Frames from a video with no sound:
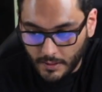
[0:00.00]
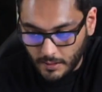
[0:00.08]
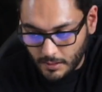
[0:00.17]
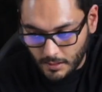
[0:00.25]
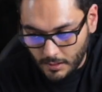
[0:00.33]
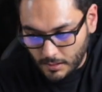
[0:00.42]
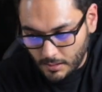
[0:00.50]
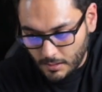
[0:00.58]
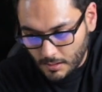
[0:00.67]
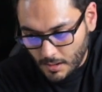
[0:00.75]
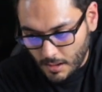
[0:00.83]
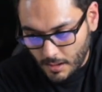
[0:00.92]

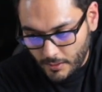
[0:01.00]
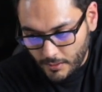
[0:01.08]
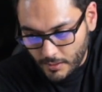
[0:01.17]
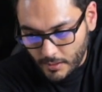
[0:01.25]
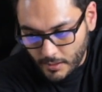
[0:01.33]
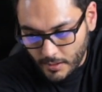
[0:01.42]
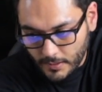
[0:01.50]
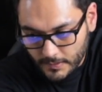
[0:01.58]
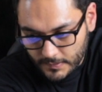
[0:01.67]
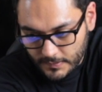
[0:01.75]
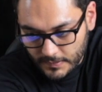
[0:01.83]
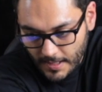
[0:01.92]
the other
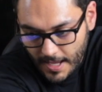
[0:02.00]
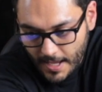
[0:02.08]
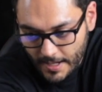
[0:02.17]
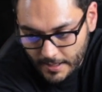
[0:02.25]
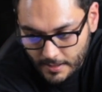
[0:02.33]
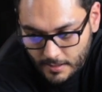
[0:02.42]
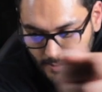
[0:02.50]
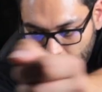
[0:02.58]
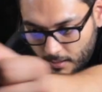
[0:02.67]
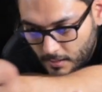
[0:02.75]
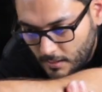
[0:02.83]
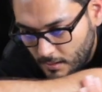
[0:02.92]
side,
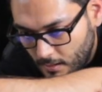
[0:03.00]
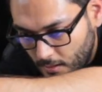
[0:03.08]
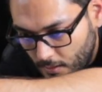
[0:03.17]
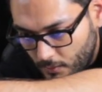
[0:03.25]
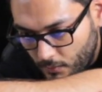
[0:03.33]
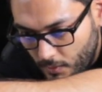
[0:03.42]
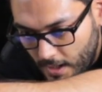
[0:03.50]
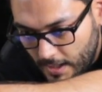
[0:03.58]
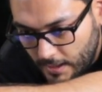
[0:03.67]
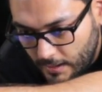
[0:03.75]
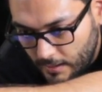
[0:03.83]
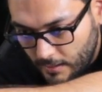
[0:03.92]
right
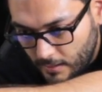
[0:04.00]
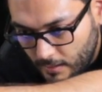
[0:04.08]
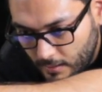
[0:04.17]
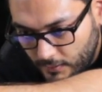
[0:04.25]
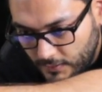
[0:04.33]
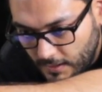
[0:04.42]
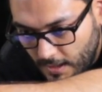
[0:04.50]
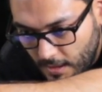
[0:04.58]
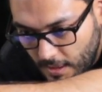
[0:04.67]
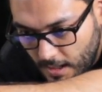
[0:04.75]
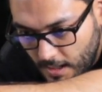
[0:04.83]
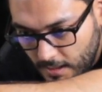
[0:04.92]
here. You see
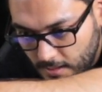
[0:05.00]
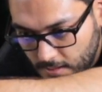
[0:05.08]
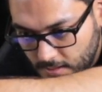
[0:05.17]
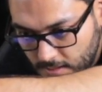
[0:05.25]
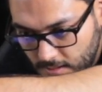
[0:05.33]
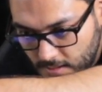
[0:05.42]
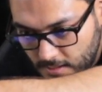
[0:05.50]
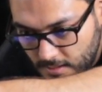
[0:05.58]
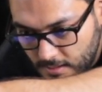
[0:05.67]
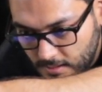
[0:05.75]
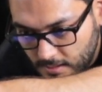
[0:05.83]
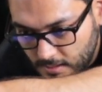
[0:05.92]
that line?
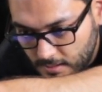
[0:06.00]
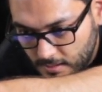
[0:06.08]
Yeah.